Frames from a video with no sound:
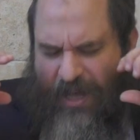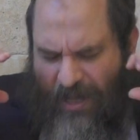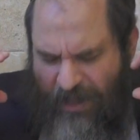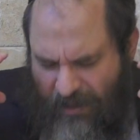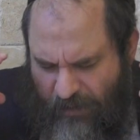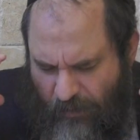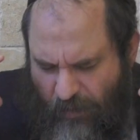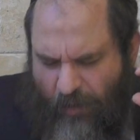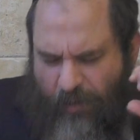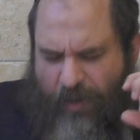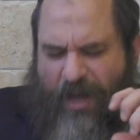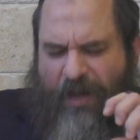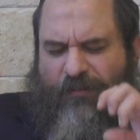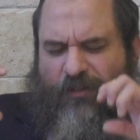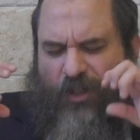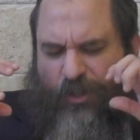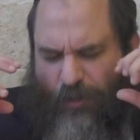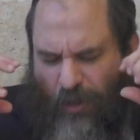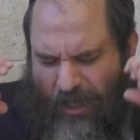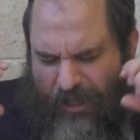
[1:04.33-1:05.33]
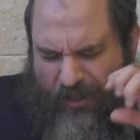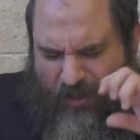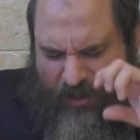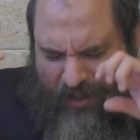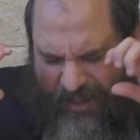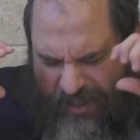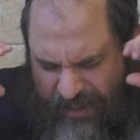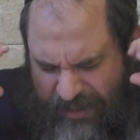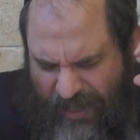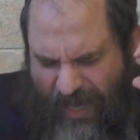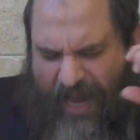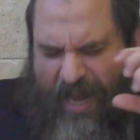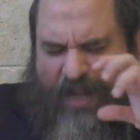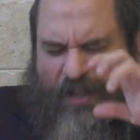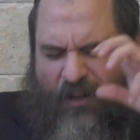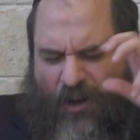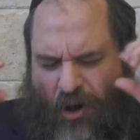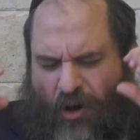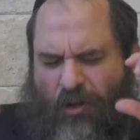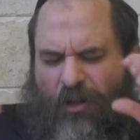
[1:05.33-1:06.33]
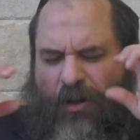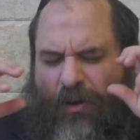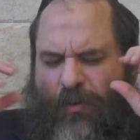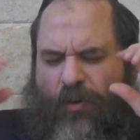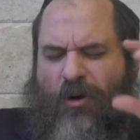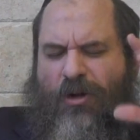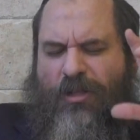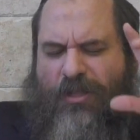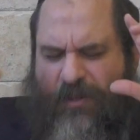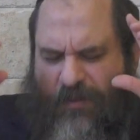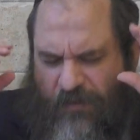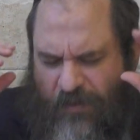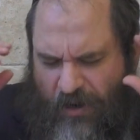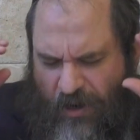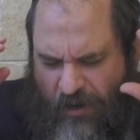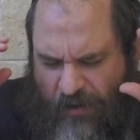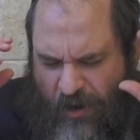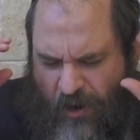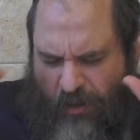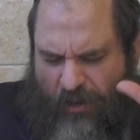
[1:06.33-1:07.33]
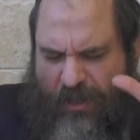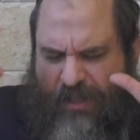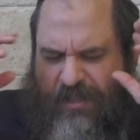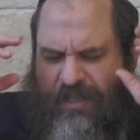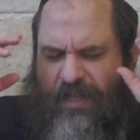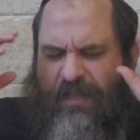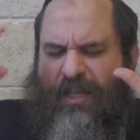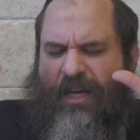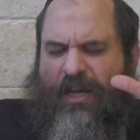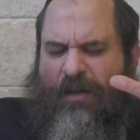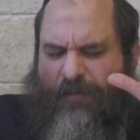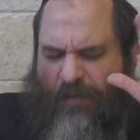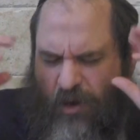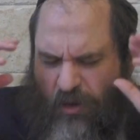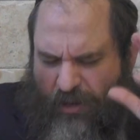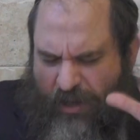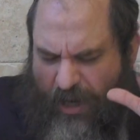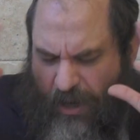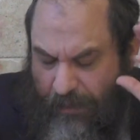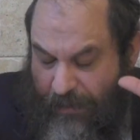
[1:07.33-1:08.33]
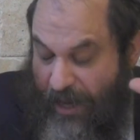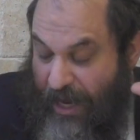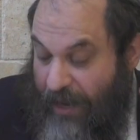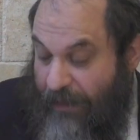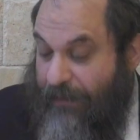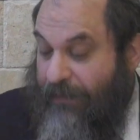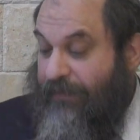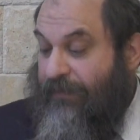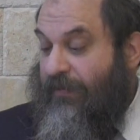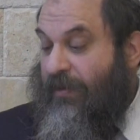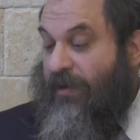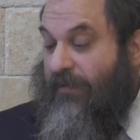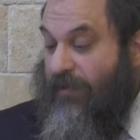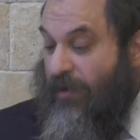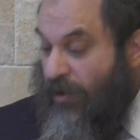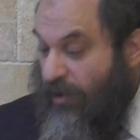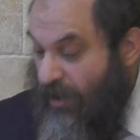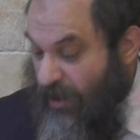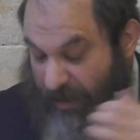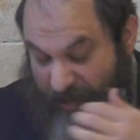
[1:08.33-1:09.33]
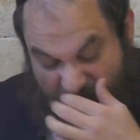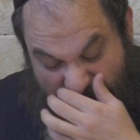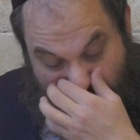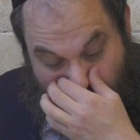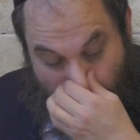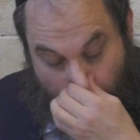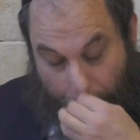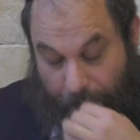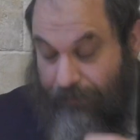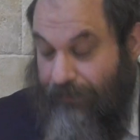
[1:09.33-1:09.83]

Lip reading: that what we have to try is to understand the holy words of our holy tzaddikim, our holy rabbeim, the holy nisim.